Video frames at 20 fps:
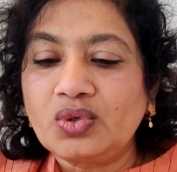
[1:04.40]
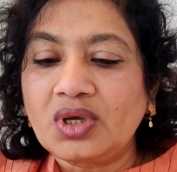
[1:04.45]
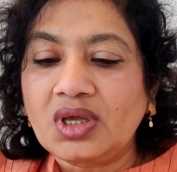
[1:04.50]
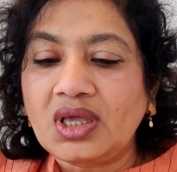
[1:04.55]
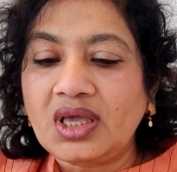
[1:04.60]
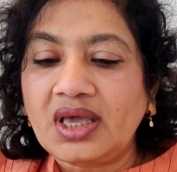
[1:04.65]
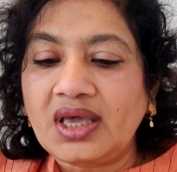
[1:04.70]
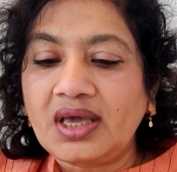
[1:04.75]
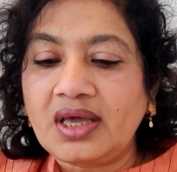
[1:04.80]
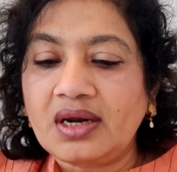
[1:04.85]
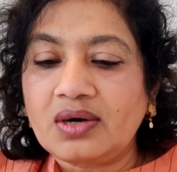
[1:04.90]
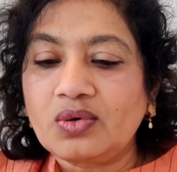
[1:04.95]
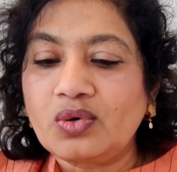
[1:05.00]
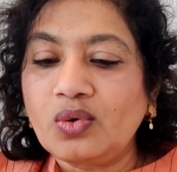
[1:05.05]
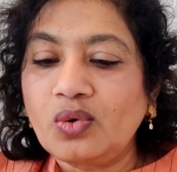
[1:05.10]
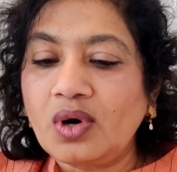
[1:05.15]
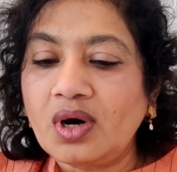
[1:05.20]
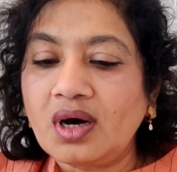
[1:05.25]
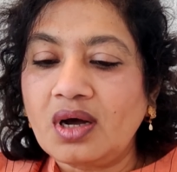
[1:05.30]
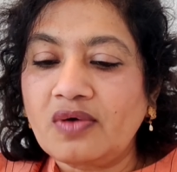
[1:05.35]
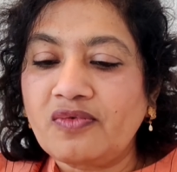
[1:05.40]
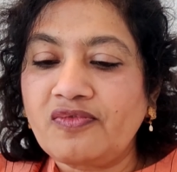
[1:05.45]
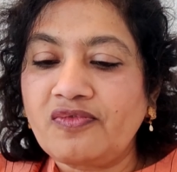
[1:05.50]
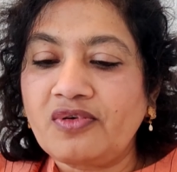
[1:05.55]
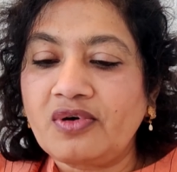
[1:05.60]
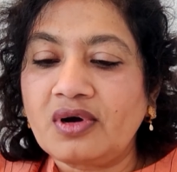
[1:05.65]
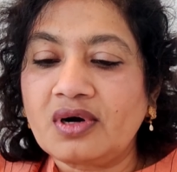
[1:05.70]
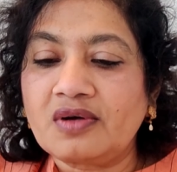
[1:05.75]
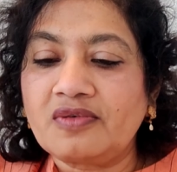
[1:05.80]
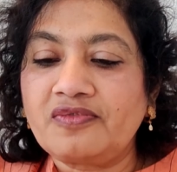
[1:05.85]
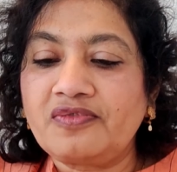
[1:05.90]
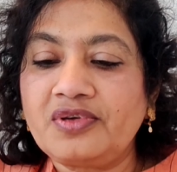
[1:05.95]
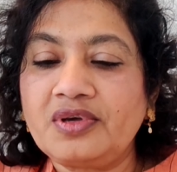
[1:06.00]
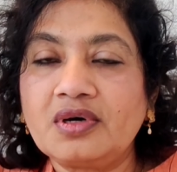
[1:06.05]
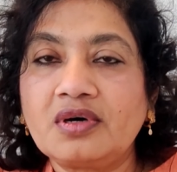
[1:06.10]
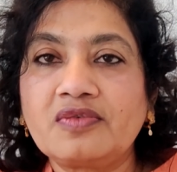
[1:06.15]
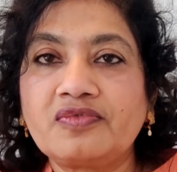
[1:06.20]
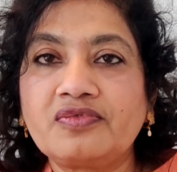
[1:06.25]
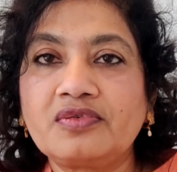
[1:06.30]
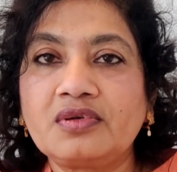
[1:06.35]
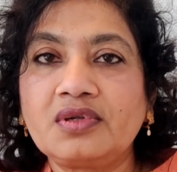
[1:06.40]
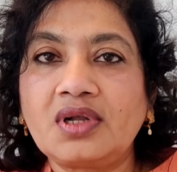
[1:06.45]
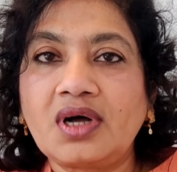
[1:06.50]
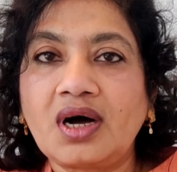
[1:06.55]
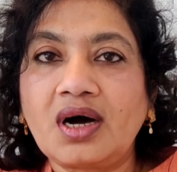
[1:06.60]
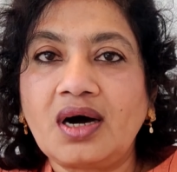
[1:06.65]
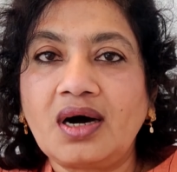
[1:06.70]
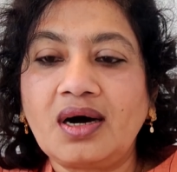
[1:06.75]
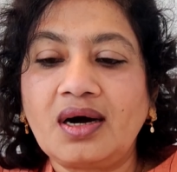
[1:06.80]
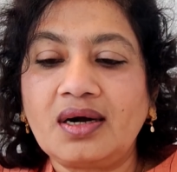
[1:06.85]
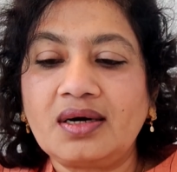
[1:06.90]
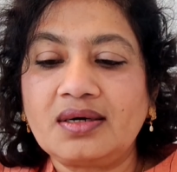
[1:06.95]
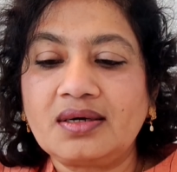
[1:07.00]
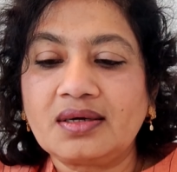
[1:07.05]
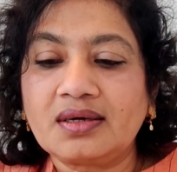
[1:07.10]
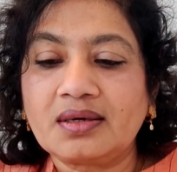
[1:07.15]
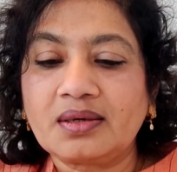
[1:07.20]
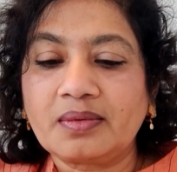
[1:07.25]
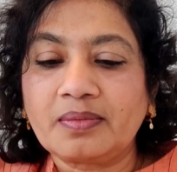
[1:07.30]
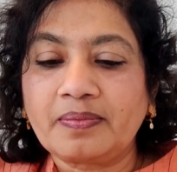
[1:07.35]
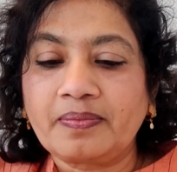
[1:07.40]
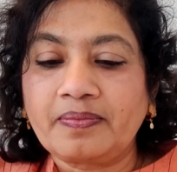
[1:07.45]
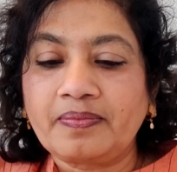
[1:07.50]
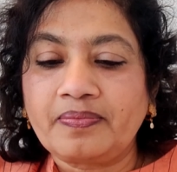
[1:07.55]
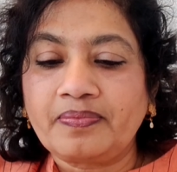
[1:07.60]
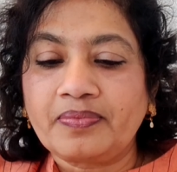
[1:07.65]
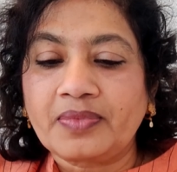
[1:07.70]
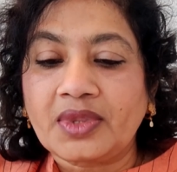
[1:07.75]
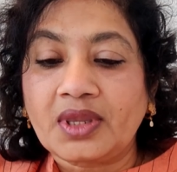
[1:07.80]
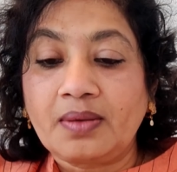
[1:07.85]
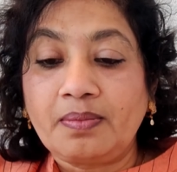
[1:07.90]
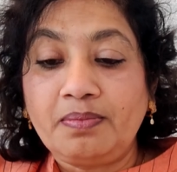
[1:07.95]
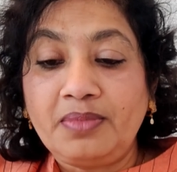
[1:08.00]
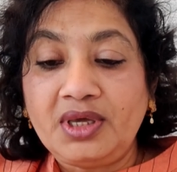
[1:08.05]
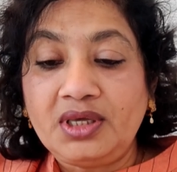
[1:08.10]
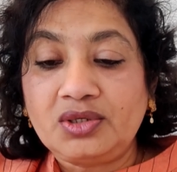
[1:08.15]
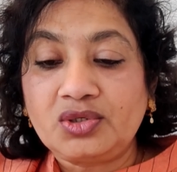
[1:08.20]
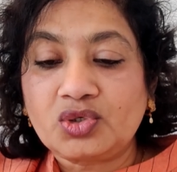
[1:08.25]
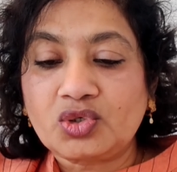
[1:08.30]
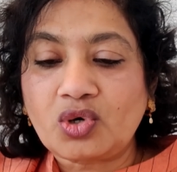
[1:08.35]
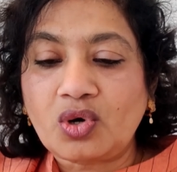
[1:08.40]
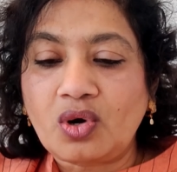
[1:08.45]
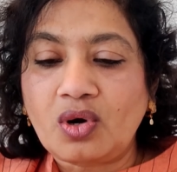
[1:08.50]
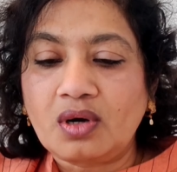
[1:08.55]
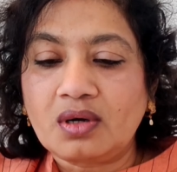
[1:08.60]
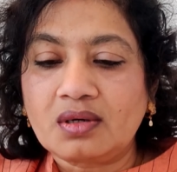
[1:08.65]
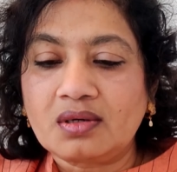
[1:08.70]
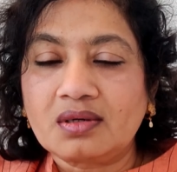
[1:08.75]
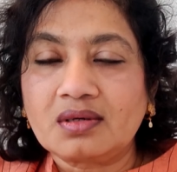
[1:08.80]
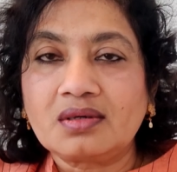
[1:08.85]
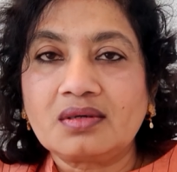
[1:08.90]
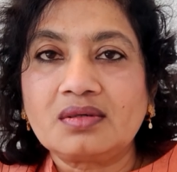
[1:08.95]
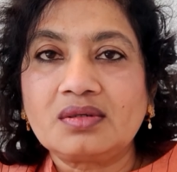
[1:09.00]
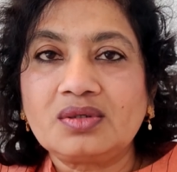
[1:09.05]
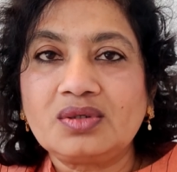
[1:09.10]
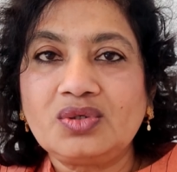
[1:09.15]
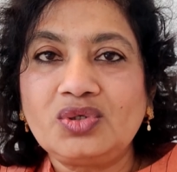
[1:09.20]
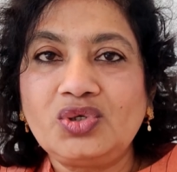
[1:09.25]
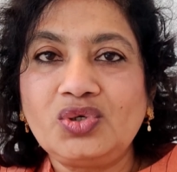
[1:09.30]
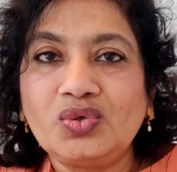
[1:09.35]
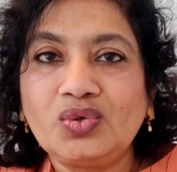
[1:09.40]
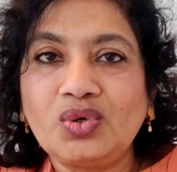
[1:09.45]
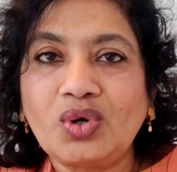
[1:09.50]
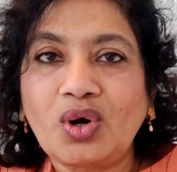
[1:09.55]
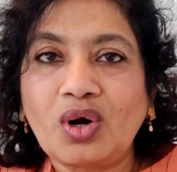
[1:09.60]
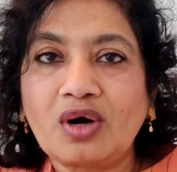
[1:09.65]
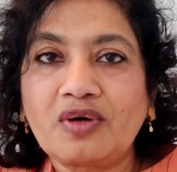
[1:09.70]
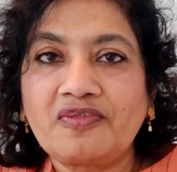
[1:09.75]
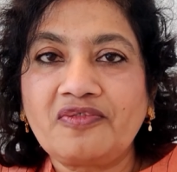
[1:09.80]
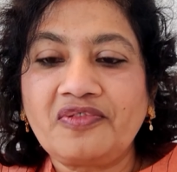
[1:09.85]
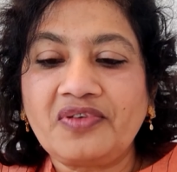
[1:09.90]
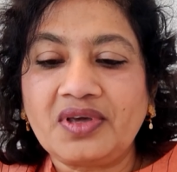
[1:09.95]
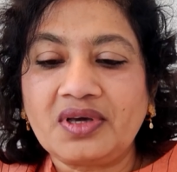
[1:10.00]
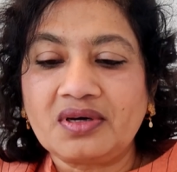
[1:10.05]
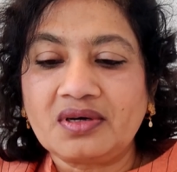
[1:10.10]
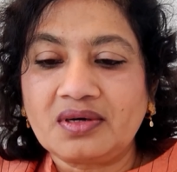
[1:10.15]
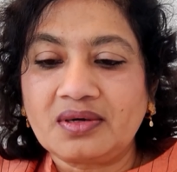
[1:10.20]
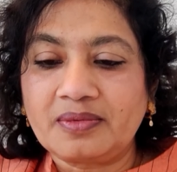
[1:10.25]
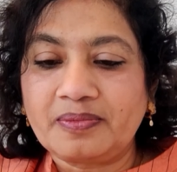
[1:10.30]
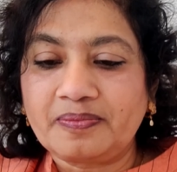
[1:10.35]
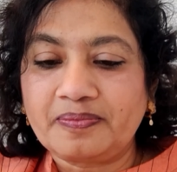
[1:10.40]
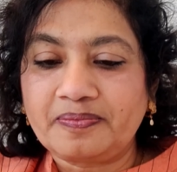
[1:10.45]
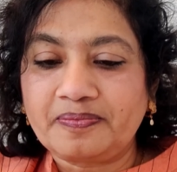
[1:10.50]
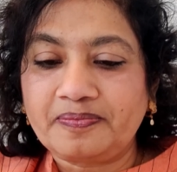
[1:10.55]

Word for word: who are for a fearful heart, be strong, do not fear.